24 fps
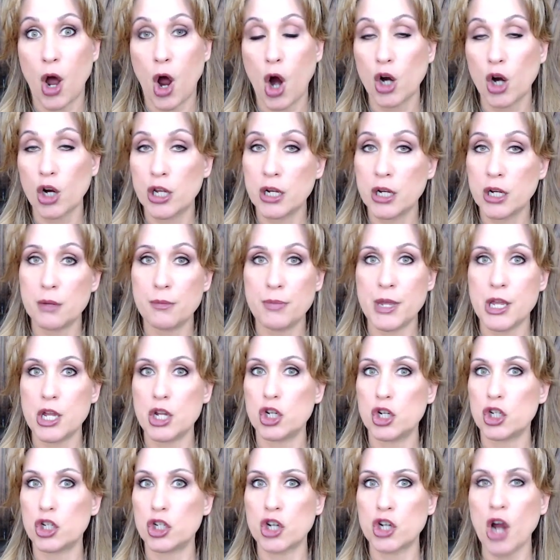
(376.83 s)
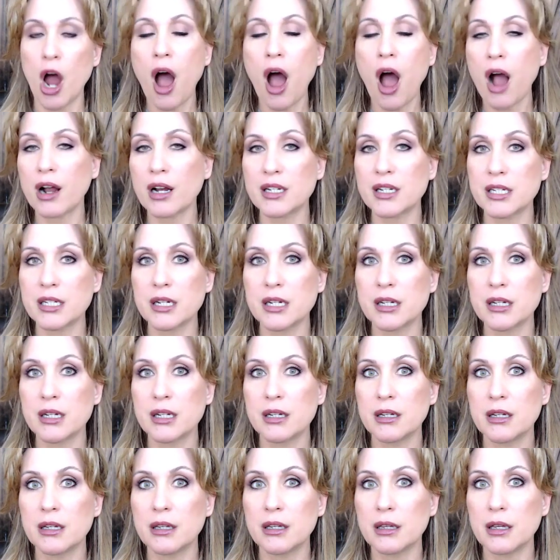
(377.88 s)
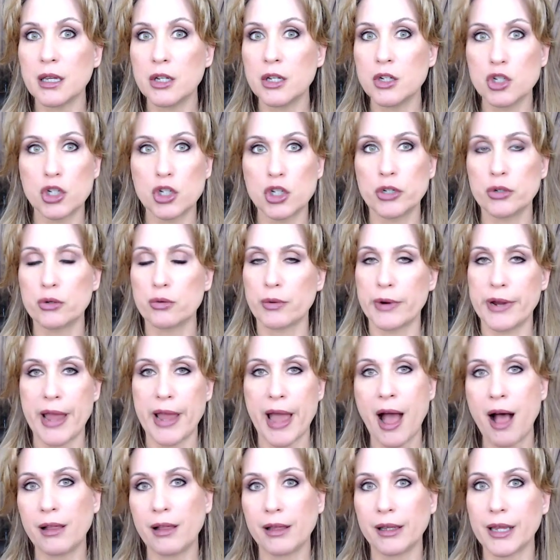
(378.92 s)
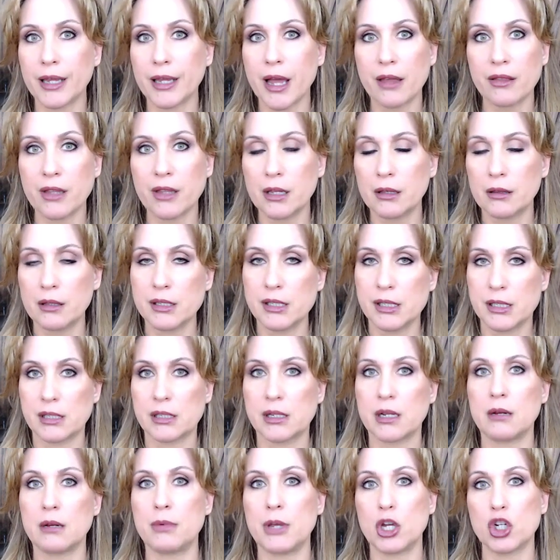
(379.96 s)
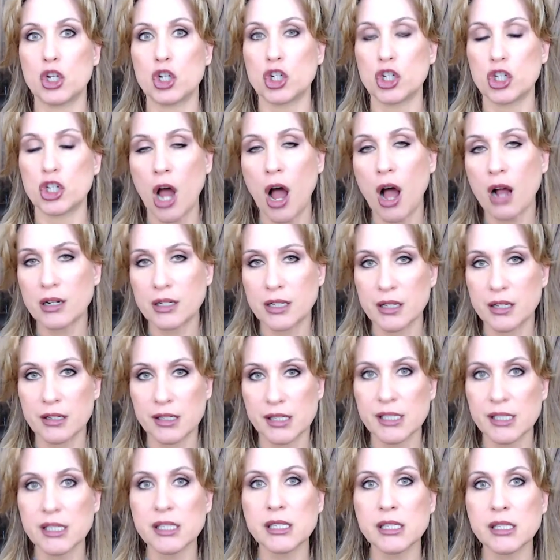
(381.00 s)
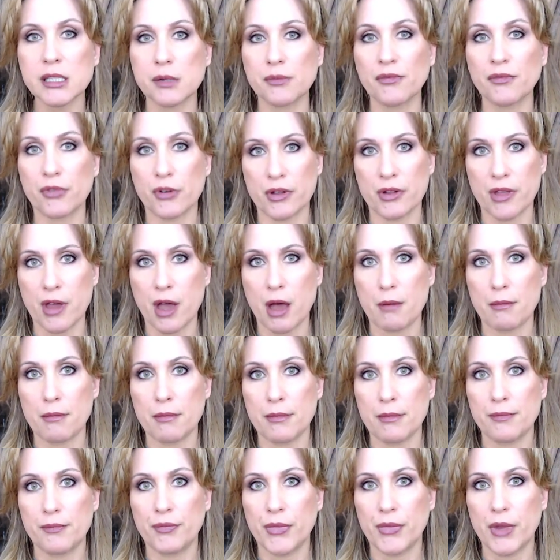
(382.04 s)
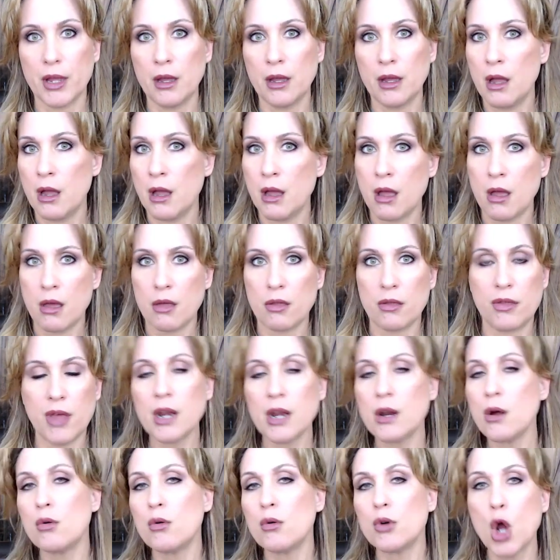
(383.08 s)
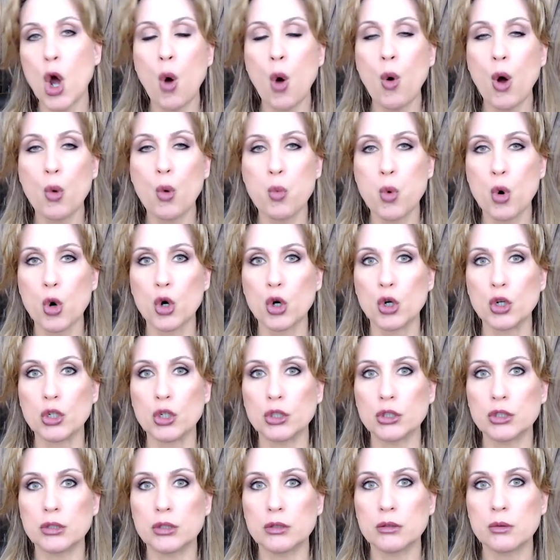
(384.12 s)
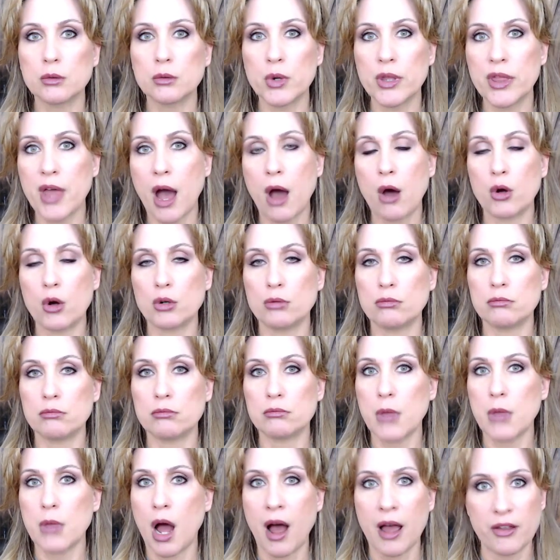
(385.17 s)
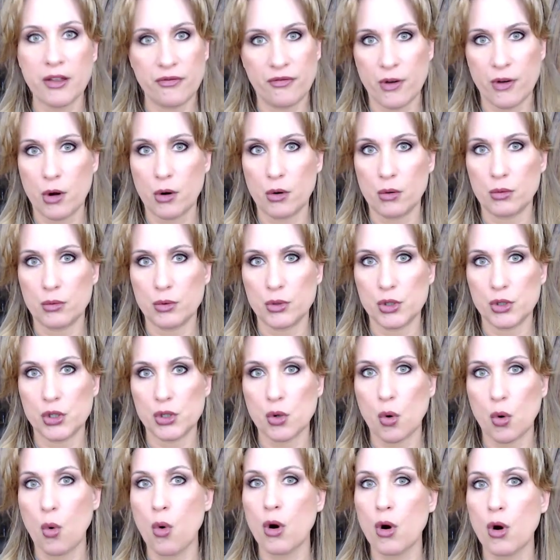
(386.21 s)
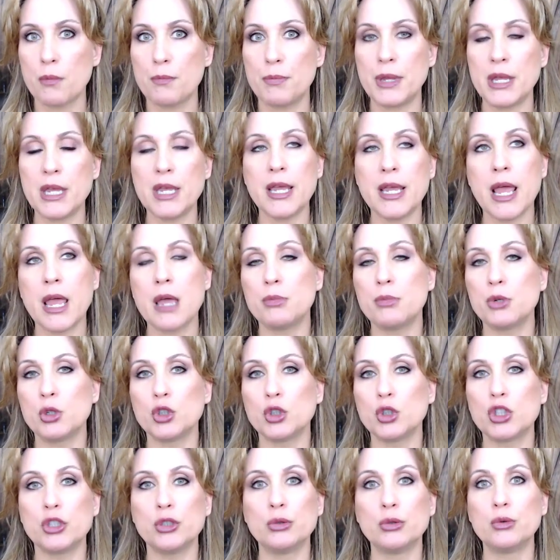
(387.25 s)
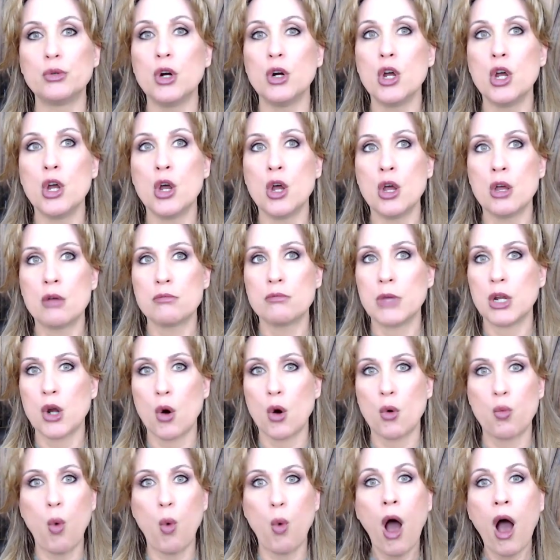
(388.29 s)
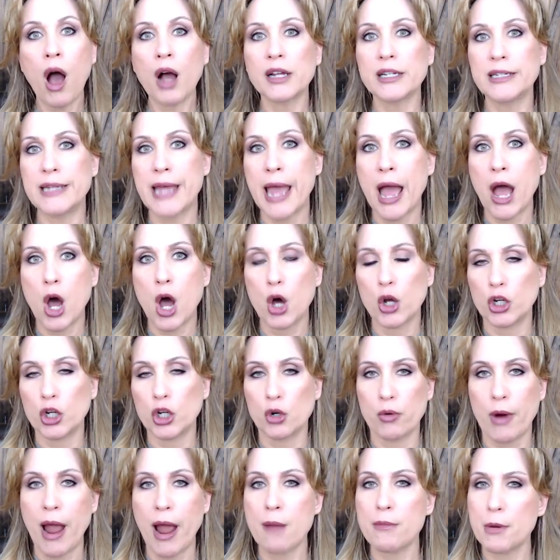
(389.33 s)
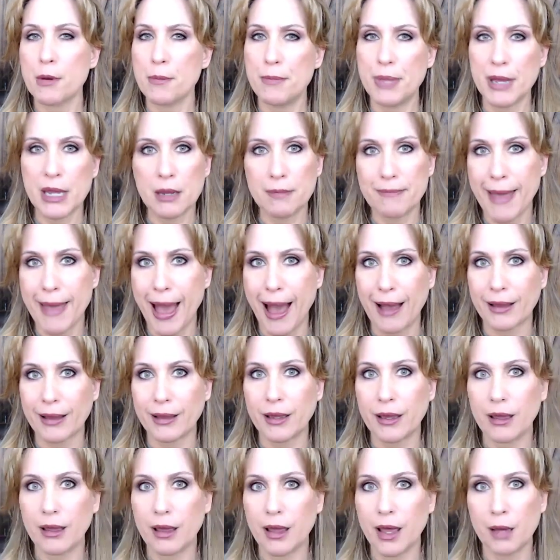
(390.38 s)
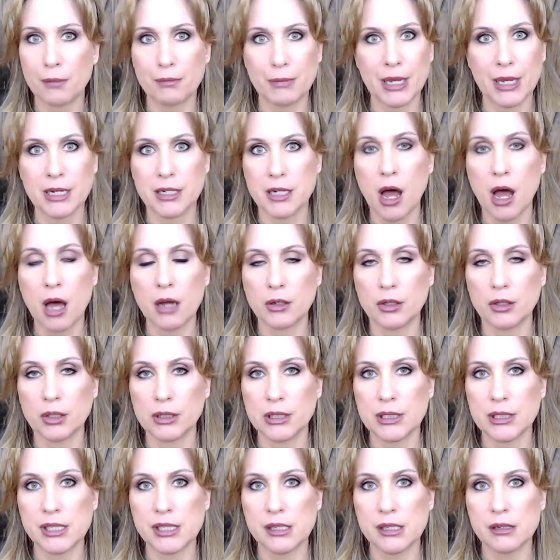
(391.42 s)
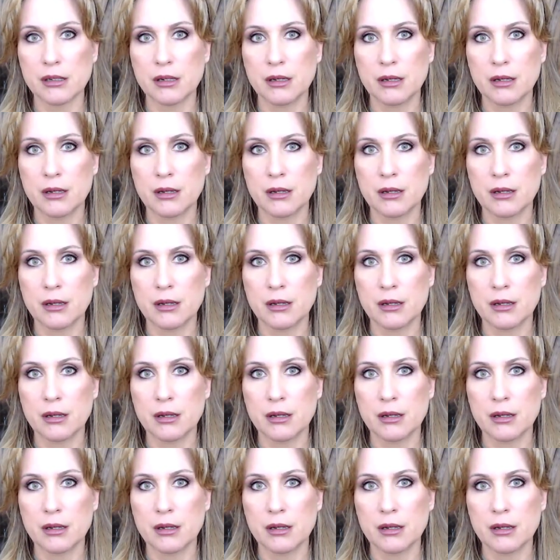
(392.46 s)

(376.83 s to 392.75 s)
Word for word: are going to be shocked into reality. I think this is going to be a shock to the system for them. They don't know a world without iPhones or being able to, you know, walk down and grab a Big Mac at McDonald's.